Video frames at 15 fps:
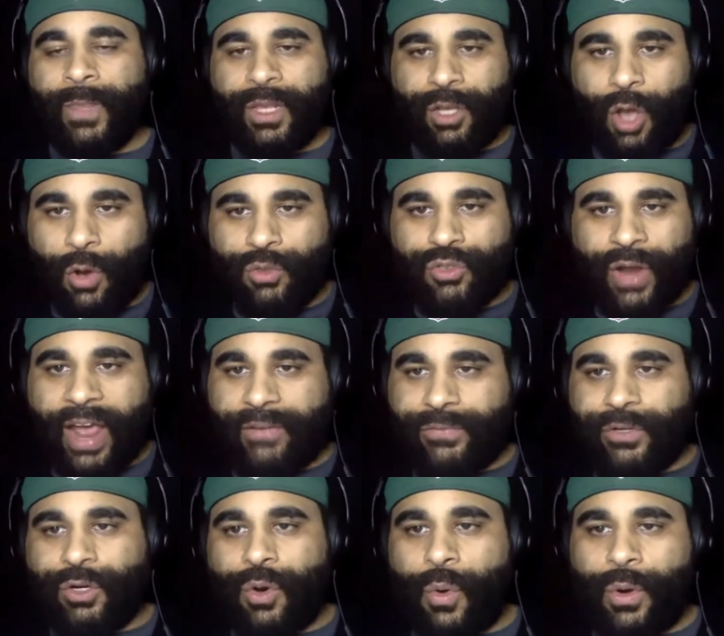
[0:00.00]
Go draft
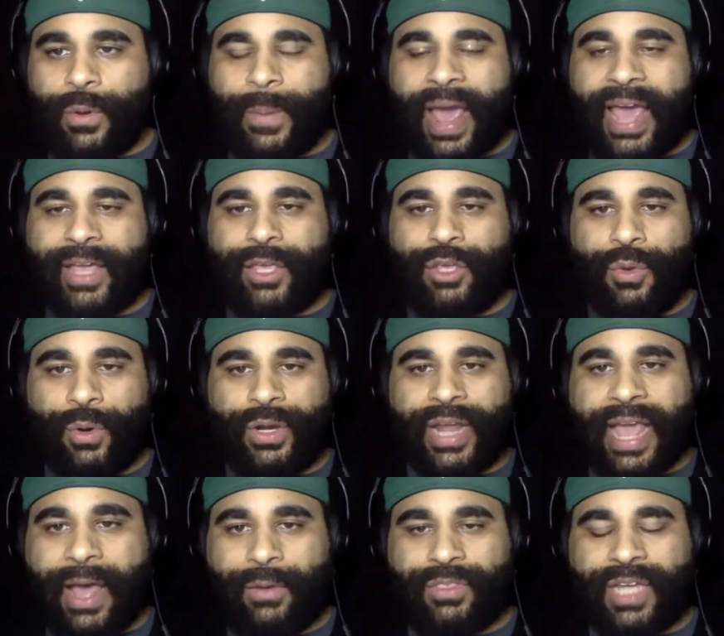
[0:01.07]
your quarterback. You are
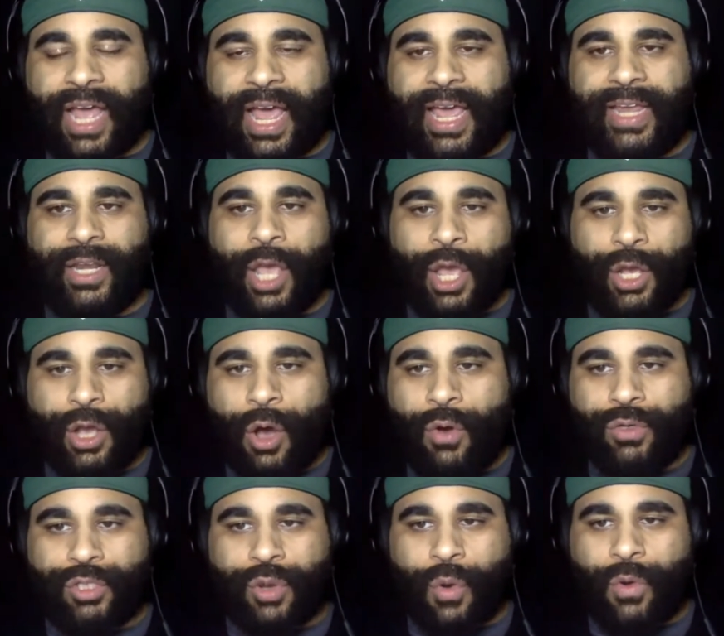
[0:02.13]
now tied
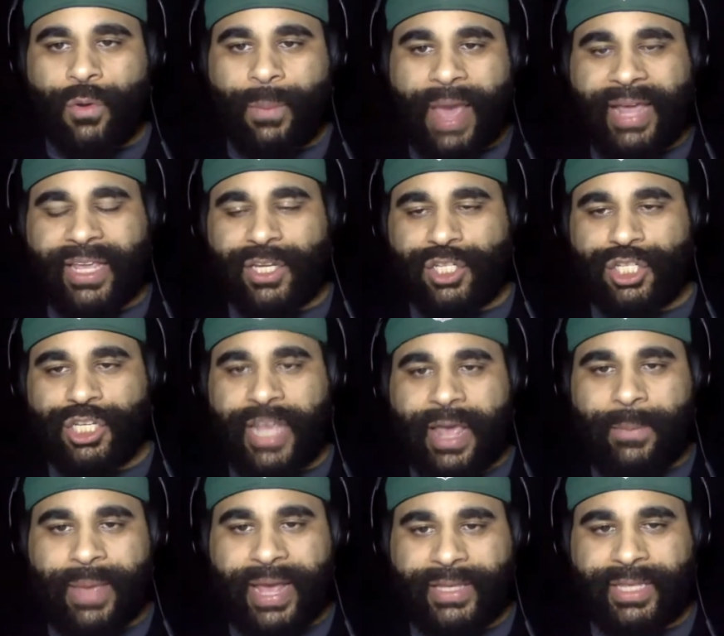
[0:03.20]
coach, quarterback, and
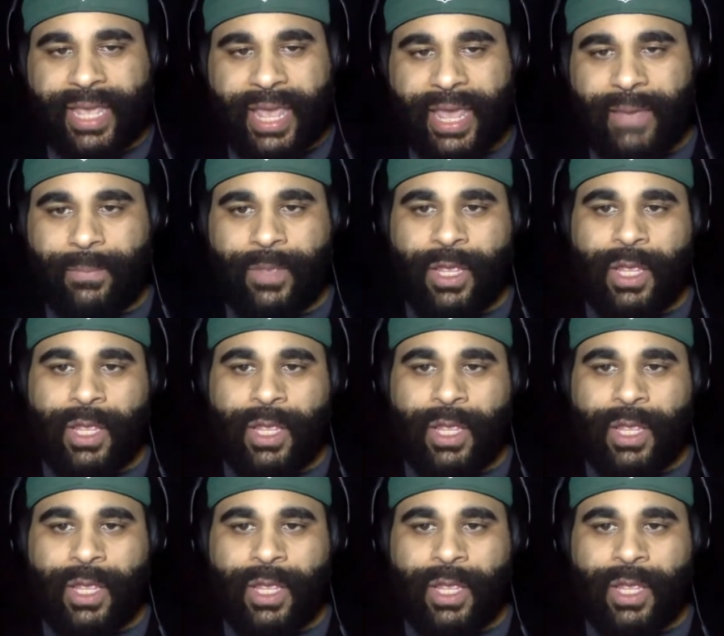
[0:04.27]
GM at the hip.